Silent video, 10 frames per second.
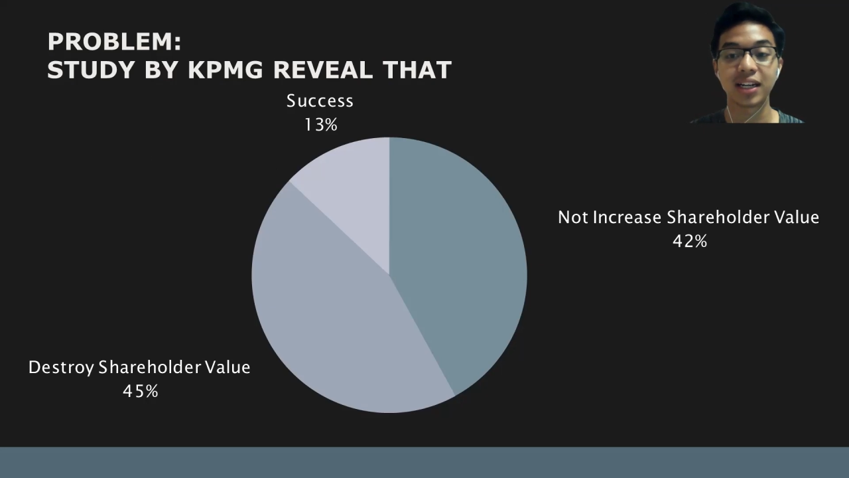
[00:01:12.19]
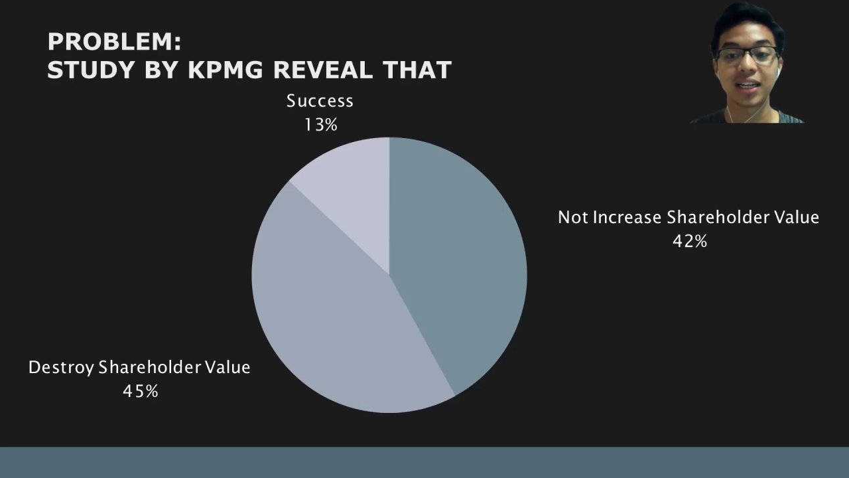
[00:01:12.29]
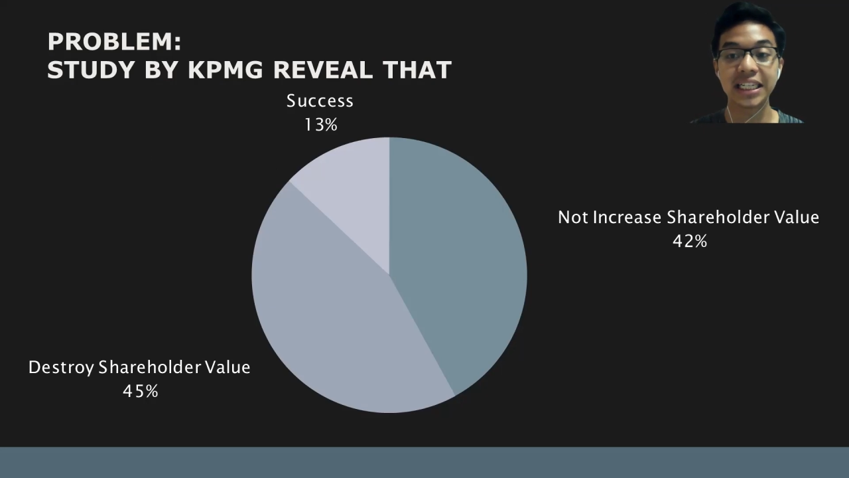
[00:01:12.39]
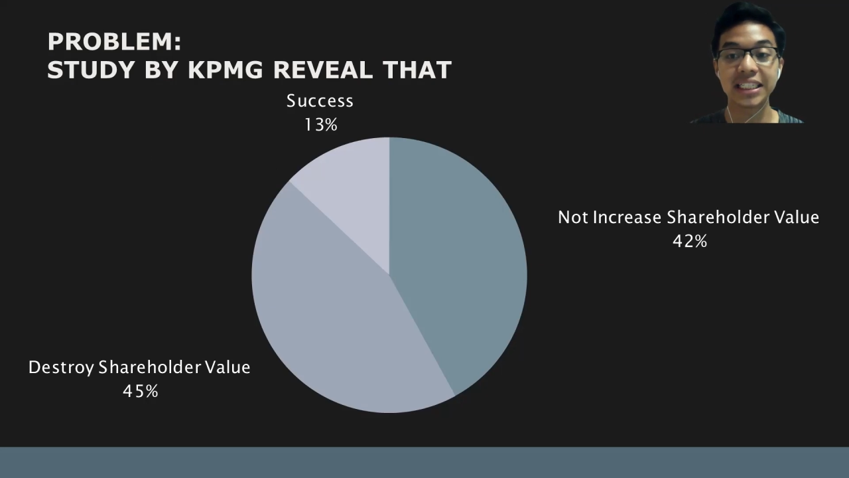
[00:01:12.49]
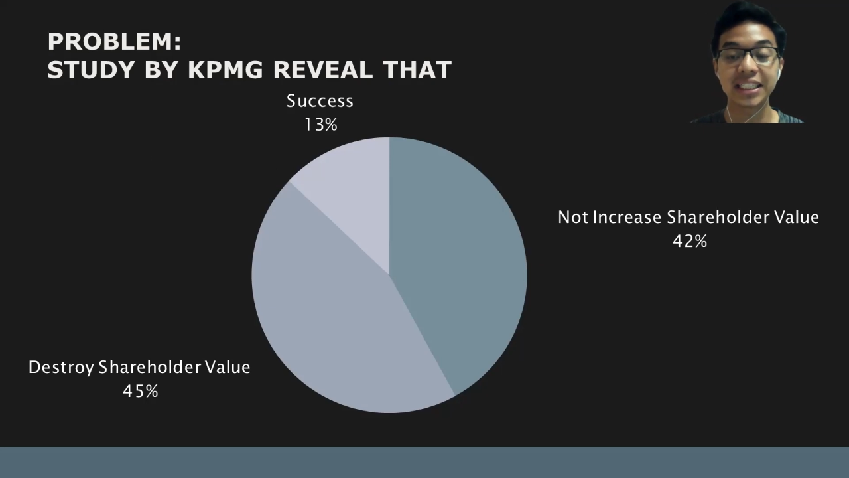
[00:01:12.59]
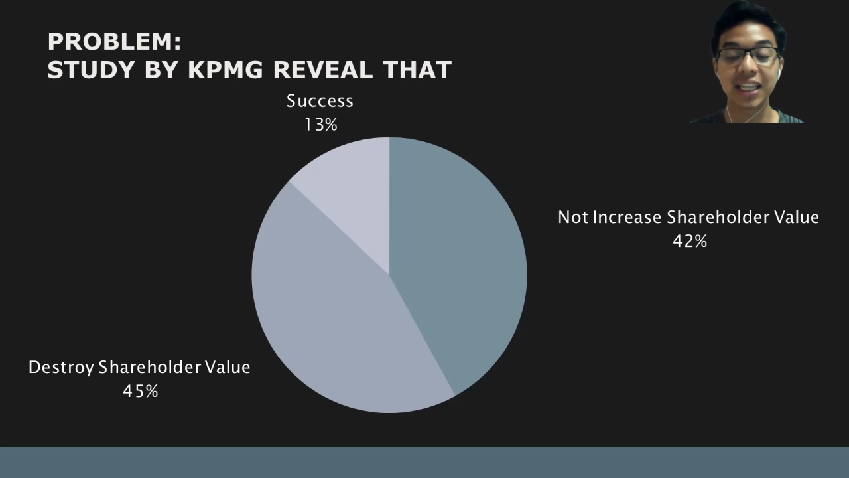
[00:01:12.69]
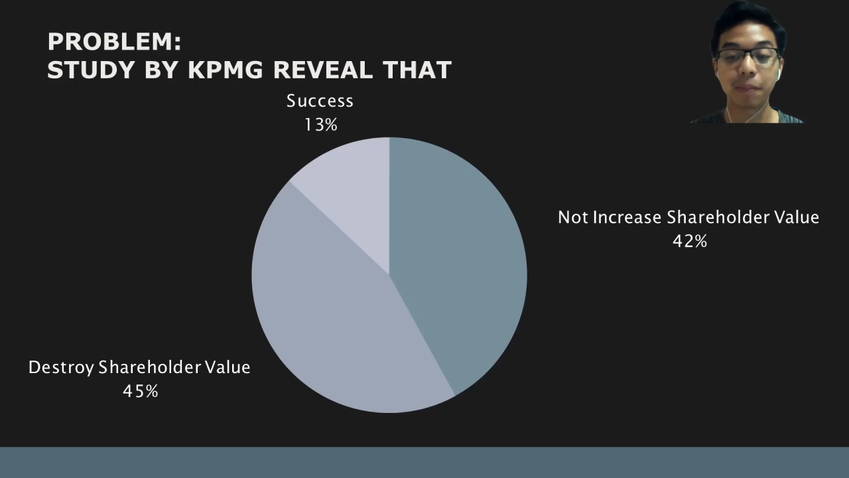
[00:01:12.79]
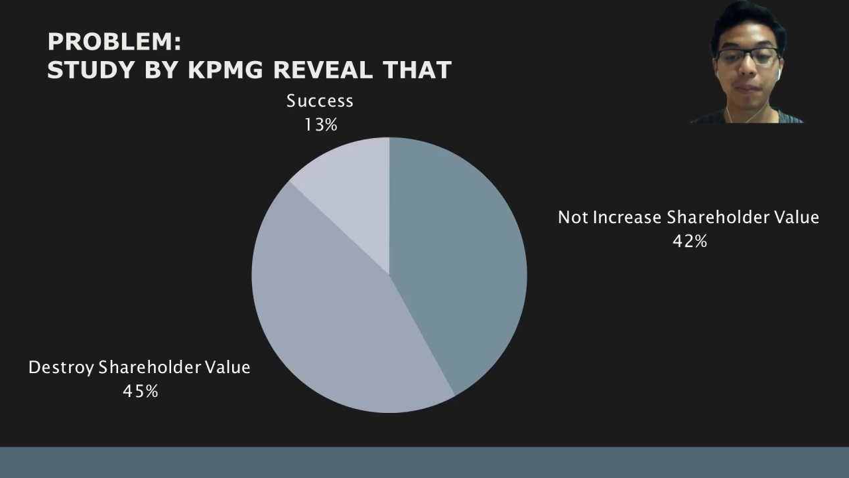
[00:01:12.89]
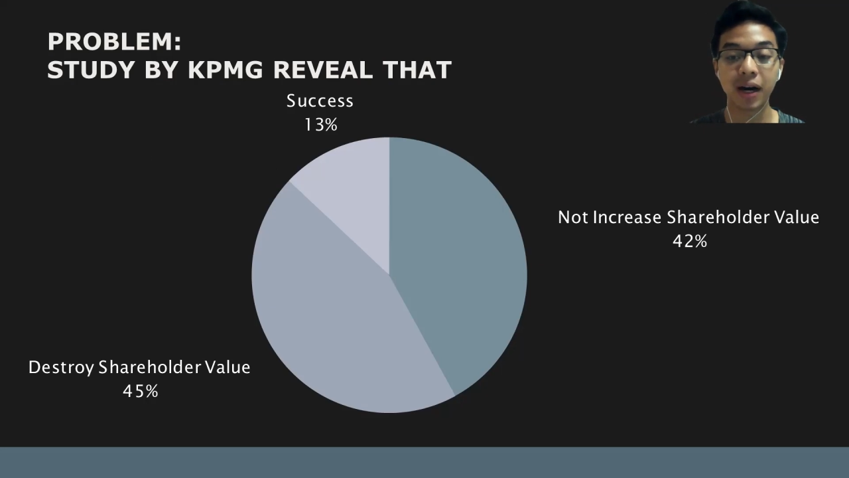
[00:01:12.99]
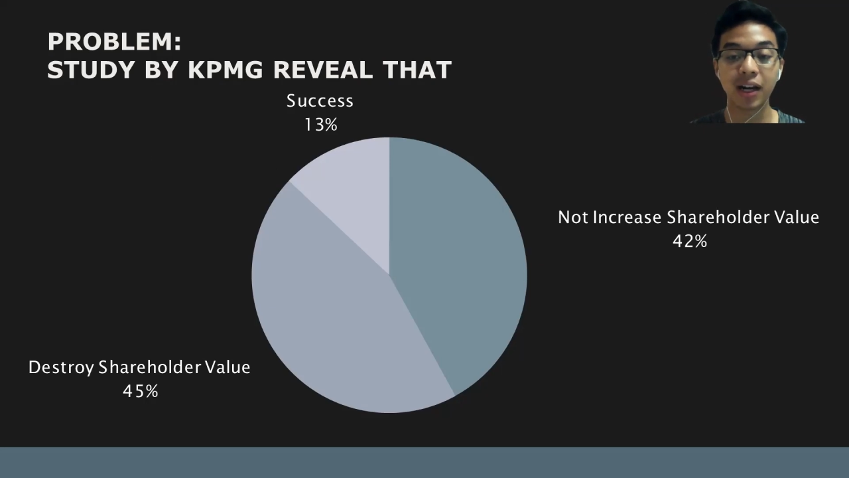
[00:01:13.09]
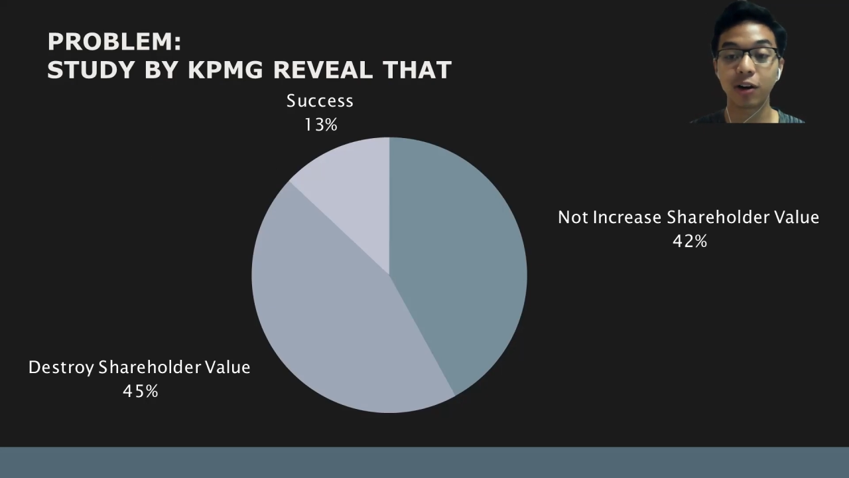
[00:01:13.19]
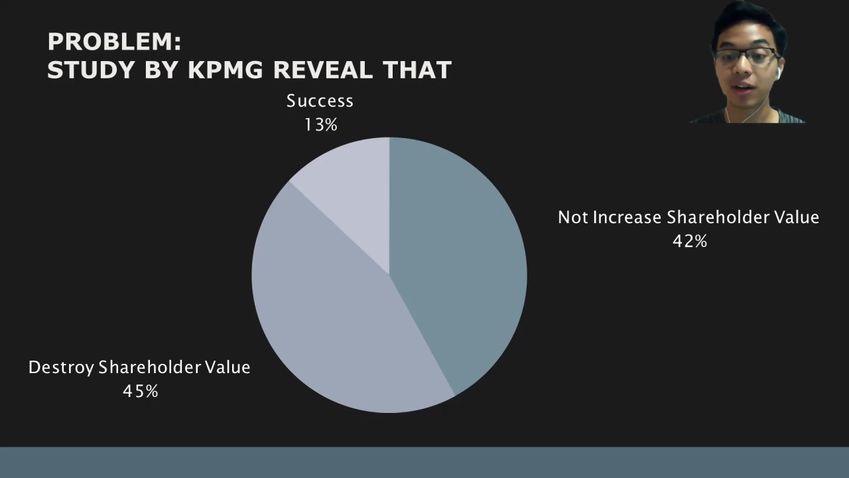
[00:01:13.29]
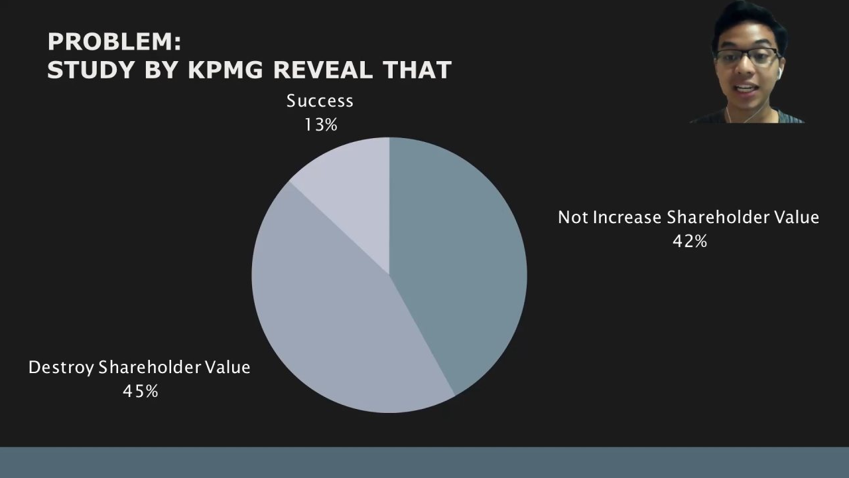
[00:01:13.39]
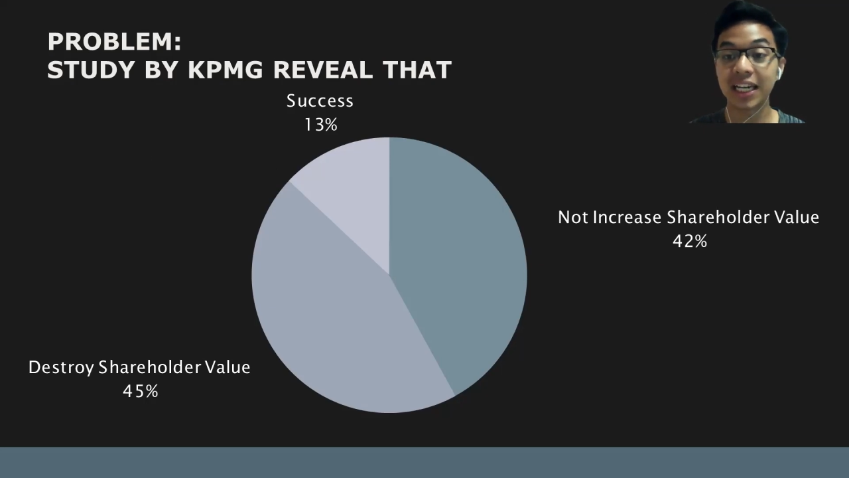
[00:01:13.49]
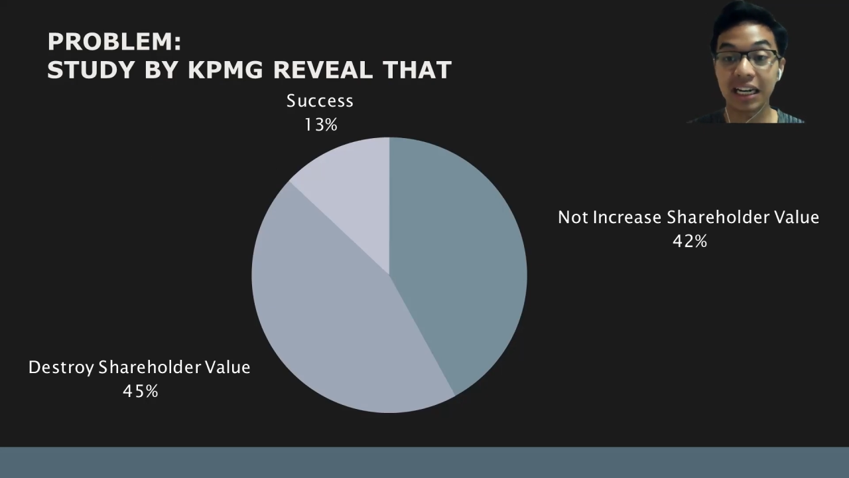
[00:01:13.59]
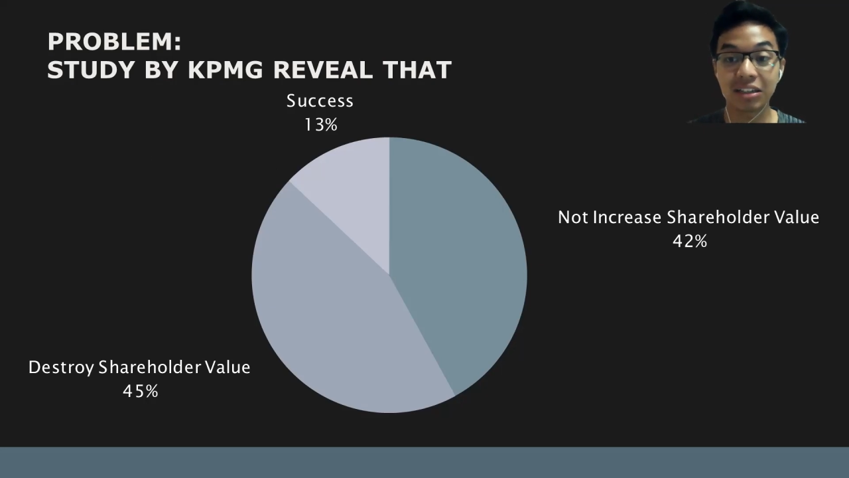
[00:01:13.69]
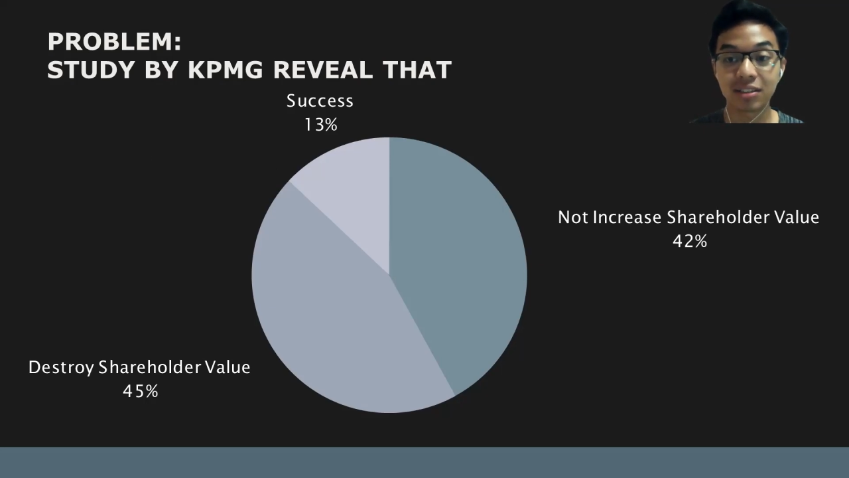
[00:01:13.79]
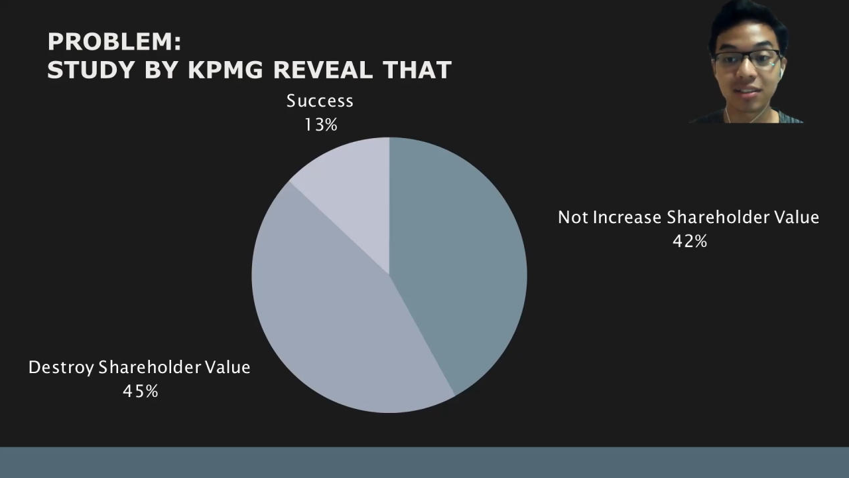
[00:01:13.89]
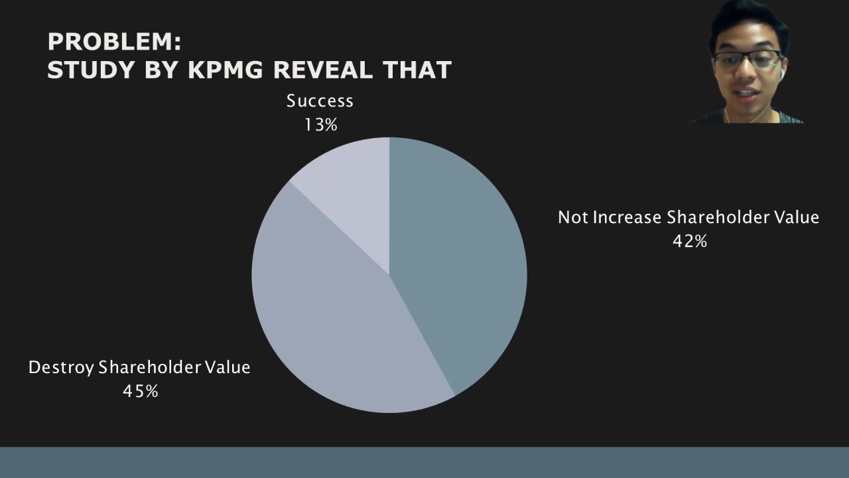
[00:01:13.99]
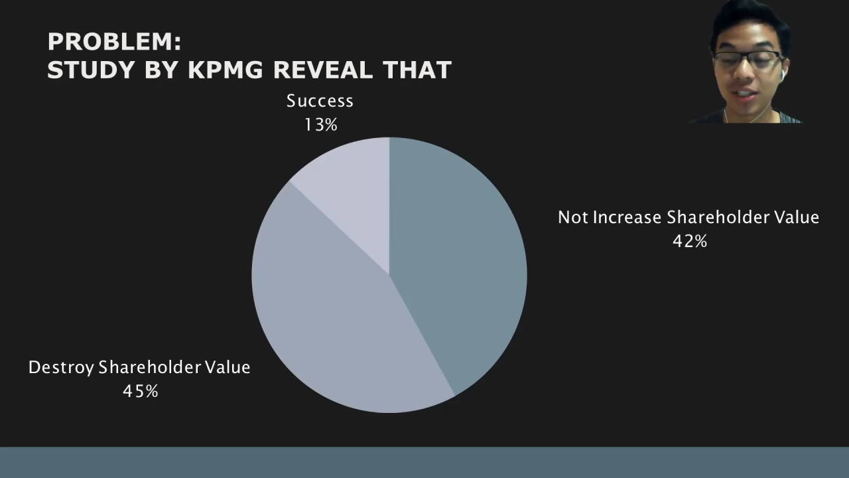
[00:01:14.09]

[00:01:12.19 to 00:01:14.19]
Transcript: not increase